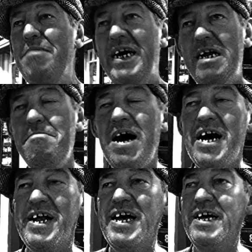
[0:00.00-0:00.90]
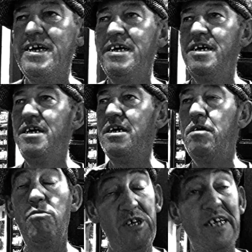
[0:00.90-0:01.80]
MacNamara
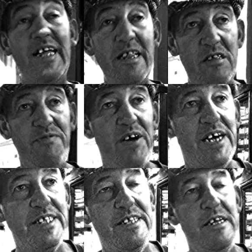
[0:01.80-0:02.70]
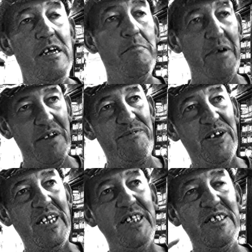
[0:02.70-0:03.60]
was identified by the
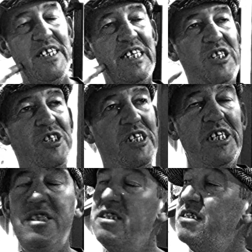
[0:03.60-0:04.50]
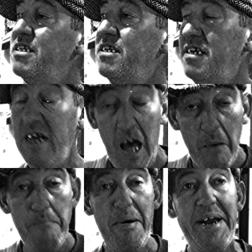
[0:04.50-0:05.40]
fillings in his teeth
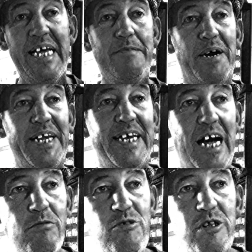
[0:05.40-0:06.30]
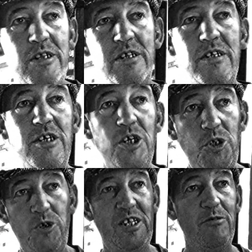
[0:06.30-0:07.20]
and buried by the council
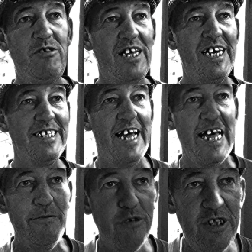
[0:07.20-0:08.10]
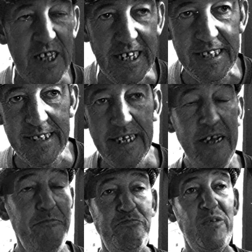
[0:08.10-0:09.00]
just outside Haywards Heath.
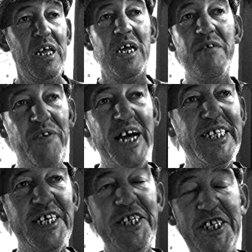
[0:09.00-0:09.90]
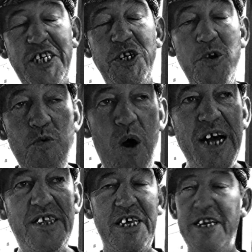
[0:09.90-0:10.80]
If I hadn't continued
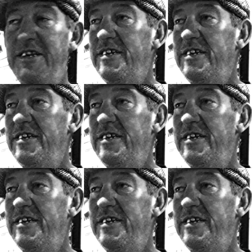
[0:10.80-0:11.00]
writing,